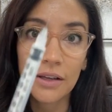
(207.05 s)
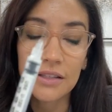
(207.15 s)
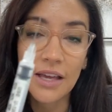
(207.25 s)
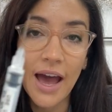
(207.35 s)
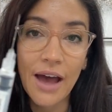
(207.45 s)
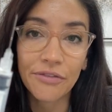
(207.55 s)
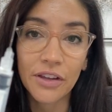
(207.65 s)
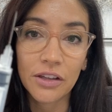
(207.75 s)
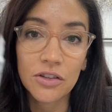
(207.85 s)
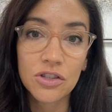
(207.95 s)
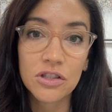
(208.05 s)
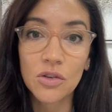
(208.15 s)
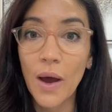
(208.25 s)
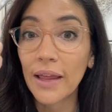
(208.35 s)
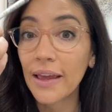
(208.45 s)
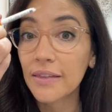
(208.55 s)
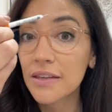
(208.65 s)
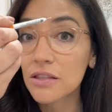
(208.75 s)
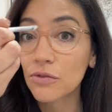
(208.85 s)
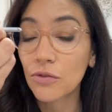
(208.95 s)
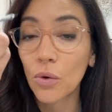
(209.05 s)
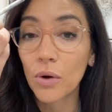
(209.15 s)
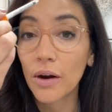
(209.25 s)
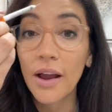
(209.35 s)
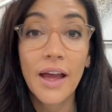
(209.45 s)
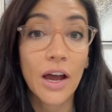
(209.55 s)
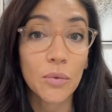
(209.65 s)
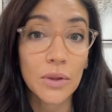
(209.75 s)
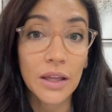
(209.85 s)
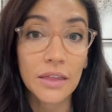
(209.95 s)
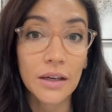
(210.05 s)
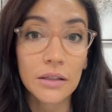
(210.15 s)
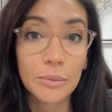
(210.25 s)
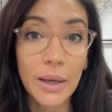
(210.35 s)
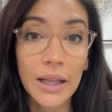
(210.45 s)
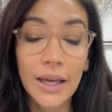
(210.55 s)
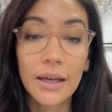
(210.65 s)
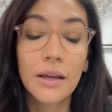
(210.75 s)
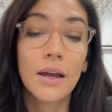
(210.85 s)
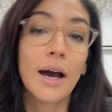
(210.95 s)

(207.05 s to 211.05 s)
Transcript: It's a 1/2 inch. So I like this for a really thick glabella.